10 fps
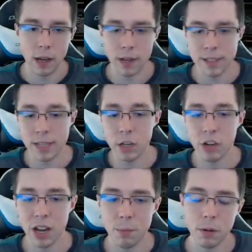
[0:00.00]
Siege
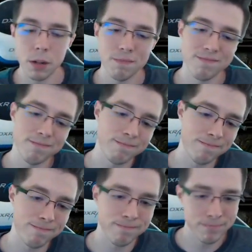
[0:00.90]
Catapult,
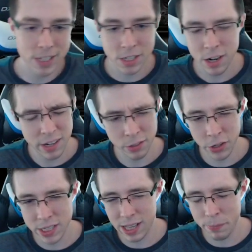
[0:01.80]
this card
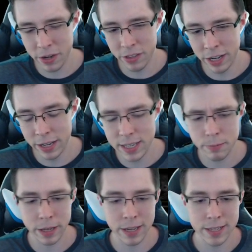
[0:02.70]
looks a lot better than it is,
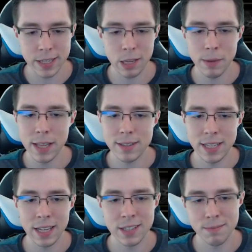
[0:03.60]
because you might see
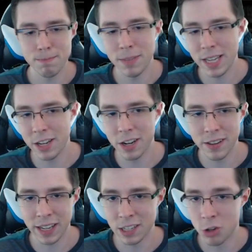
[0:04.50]
it's being good in
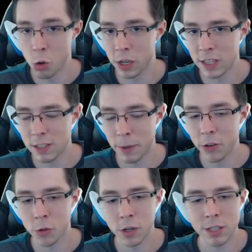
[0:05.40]
like a token spell
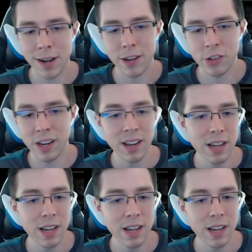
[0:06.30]
sword strategy,